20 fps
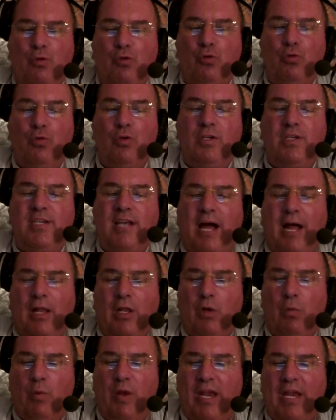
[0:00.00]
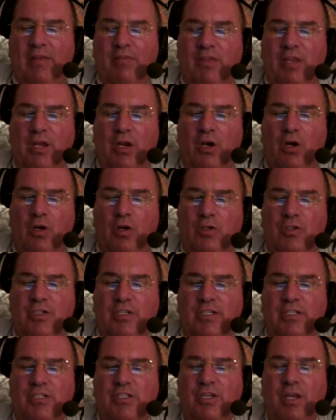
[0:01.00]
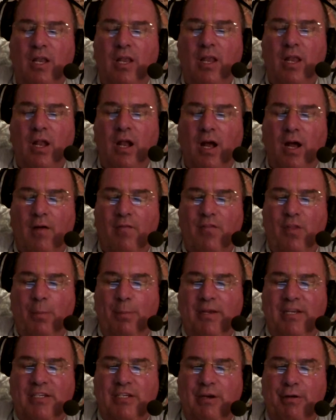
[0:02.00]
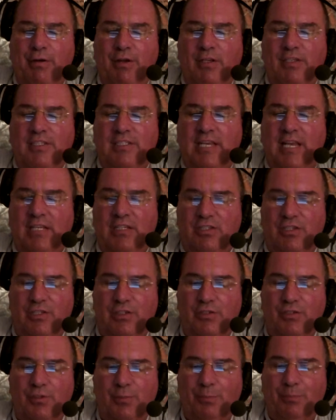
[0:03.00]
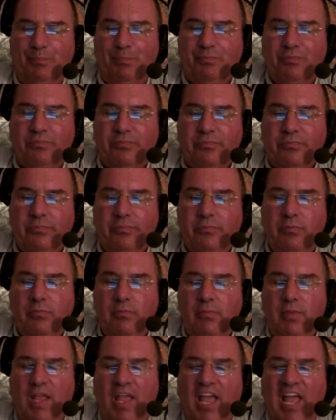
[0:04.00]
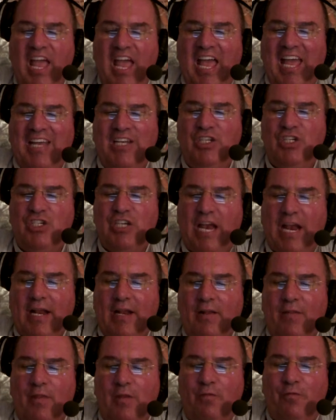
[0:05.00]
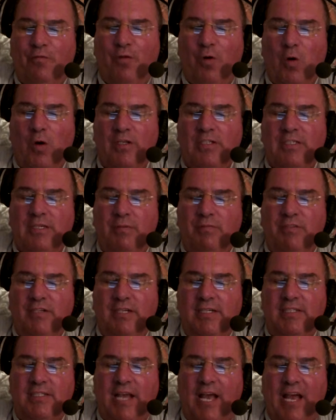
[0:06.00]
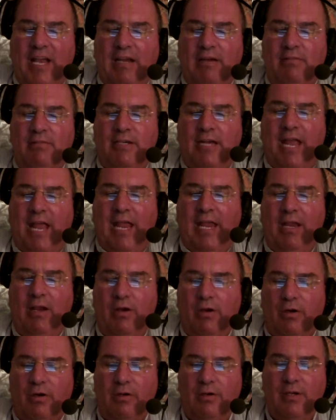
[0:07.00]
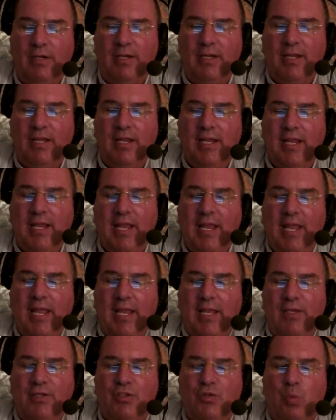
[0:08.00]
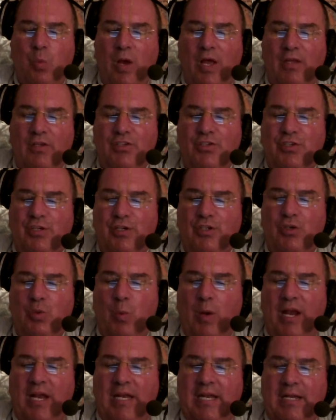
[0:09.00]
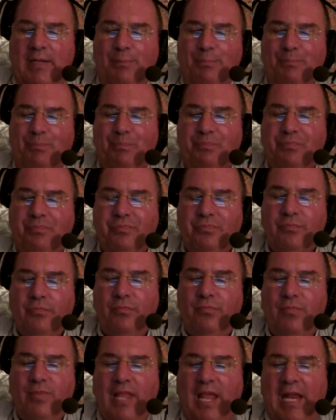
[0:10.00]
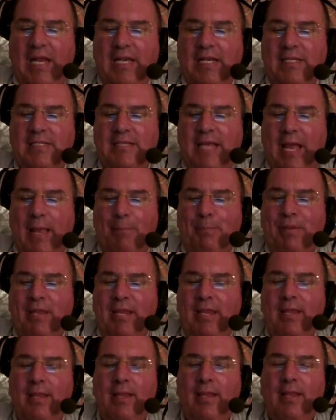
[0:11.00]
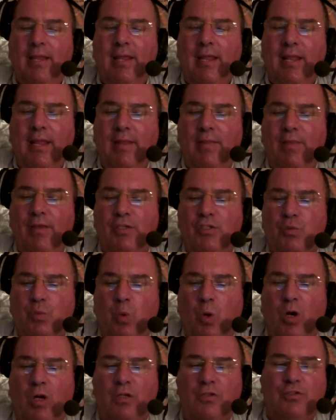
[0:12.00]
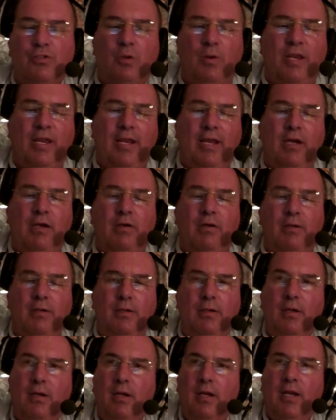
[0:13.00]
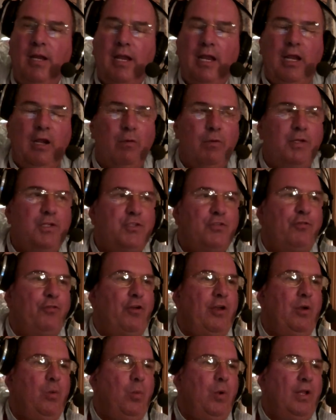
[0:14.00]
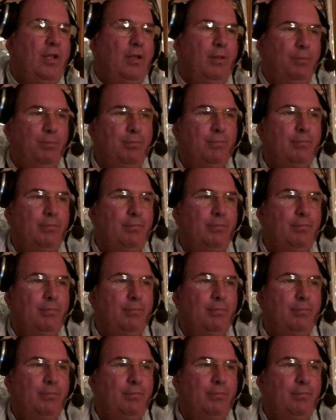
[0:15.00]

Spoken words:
to tolerate the urges of the material senses and check the force of desire and anger, he is well situated and is happy in this world. So here is free will.